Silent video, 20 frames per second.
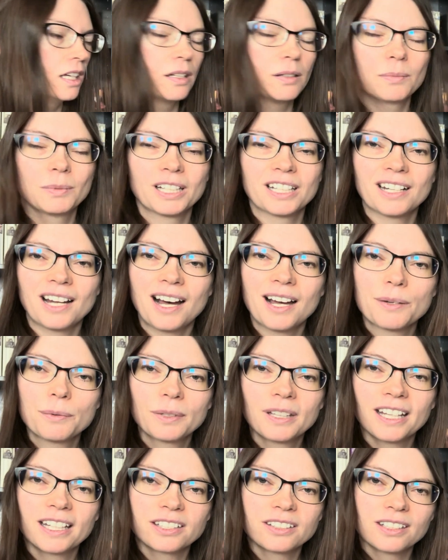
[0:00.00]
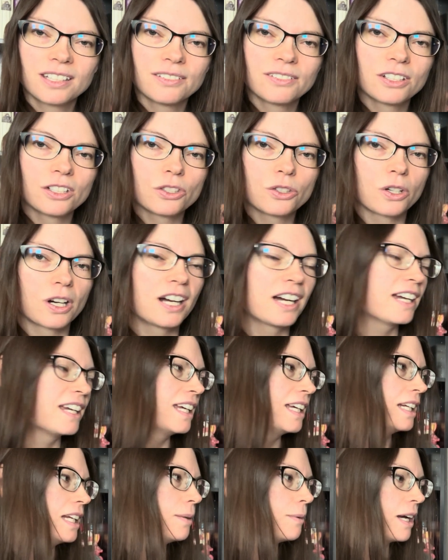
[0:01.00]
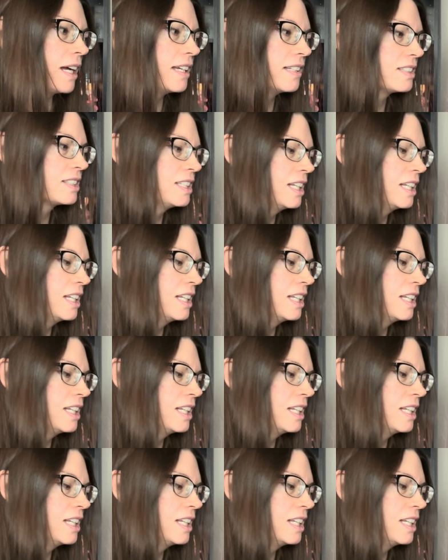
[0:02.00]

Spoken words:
but I would like to give it a try anyways.